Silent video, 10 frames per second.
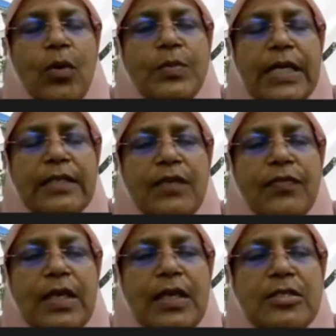
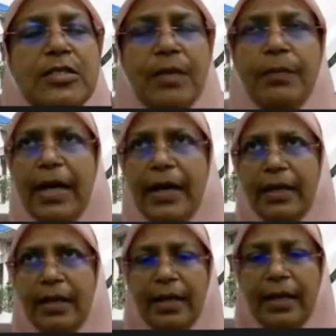Objective is they
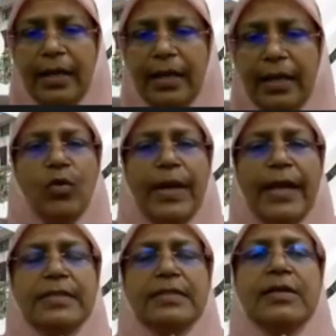buy at a low
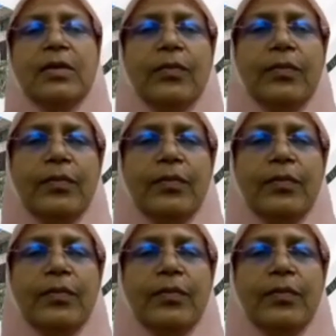price.